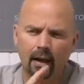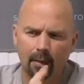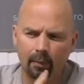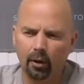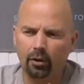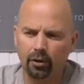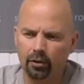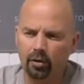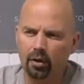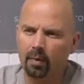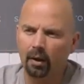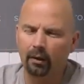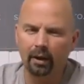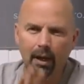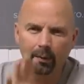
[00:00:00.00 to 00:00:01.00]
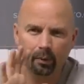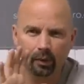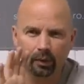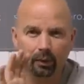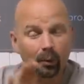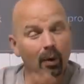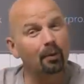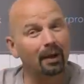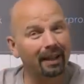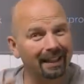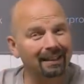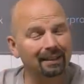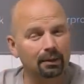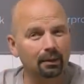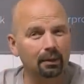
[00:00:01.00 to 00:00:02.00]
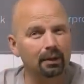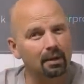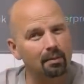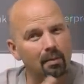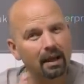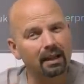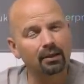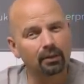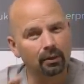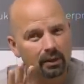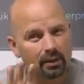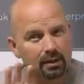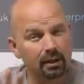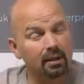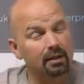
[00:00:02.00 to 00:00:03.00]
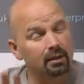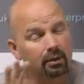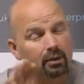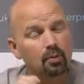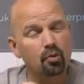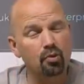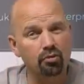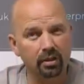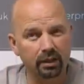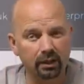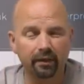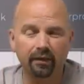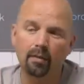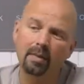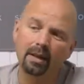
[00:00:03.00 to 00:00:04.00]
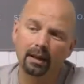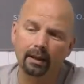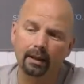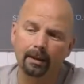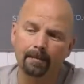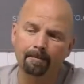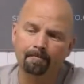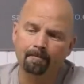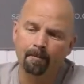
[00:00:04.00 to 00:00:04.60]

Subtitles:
I'm not sure about that, but when we get into it, you might notice that this looks pretty familiar.